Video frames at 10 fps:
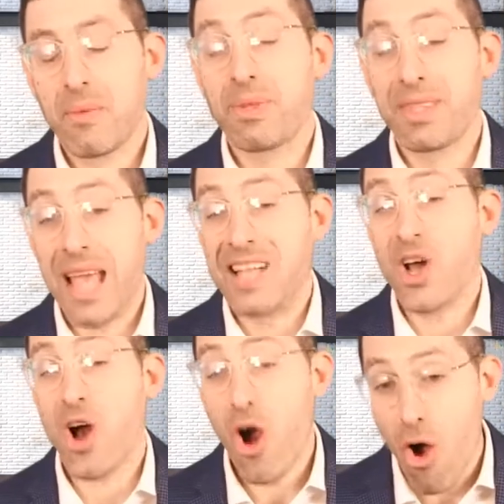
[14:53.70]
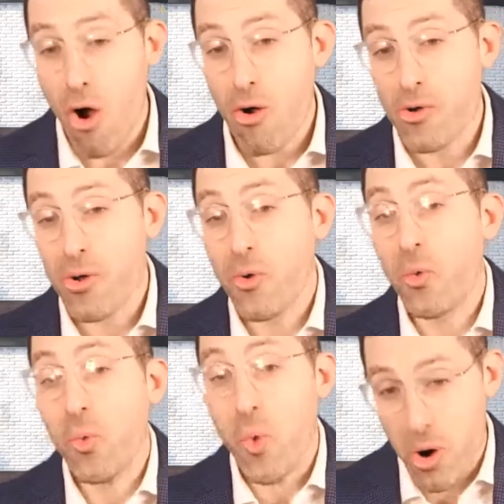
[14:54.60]
But that's hard
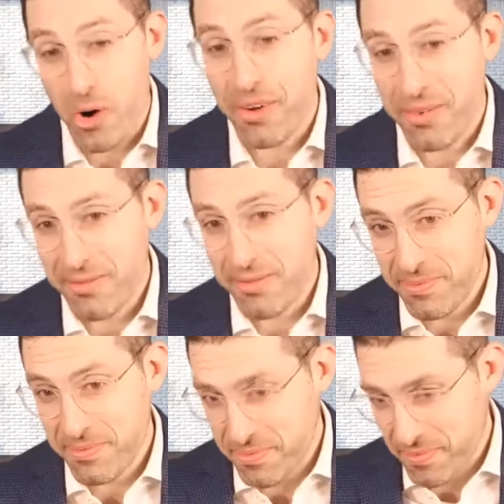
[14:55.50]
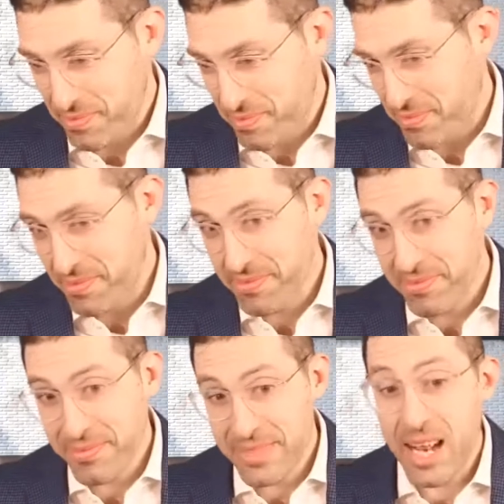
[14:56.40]
work.
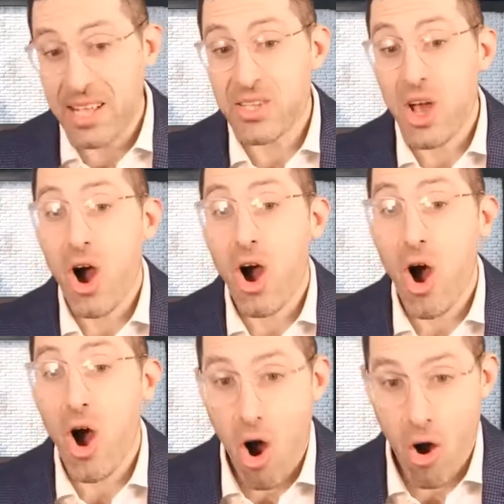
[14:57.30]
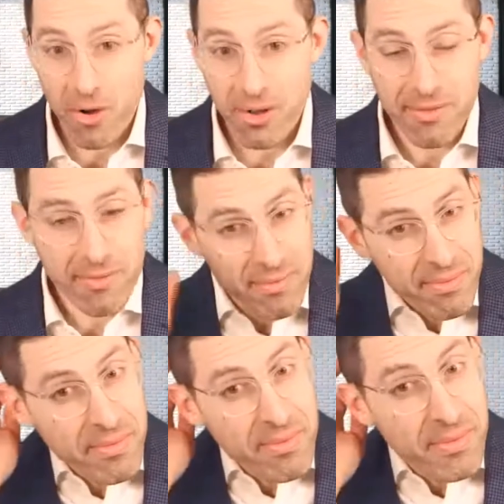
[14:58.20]
That is hard.
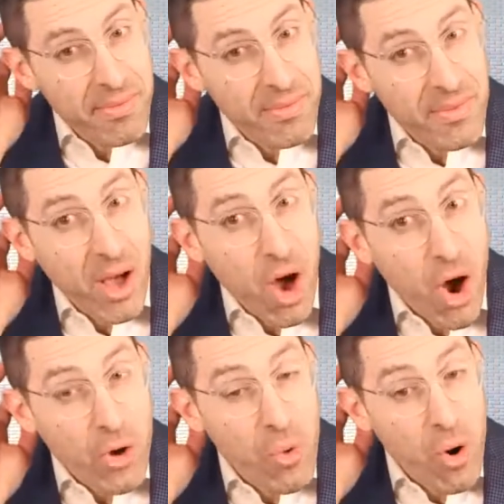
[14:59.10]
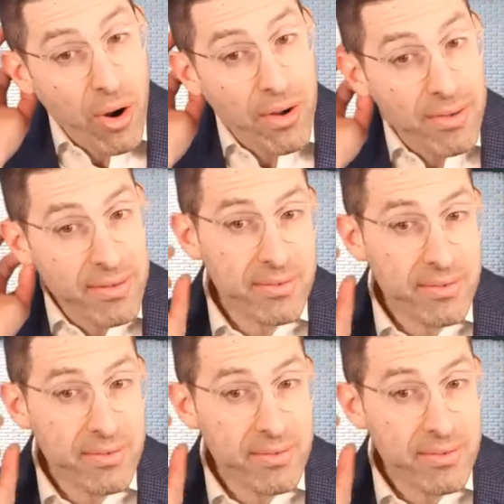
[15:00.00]
Hard work.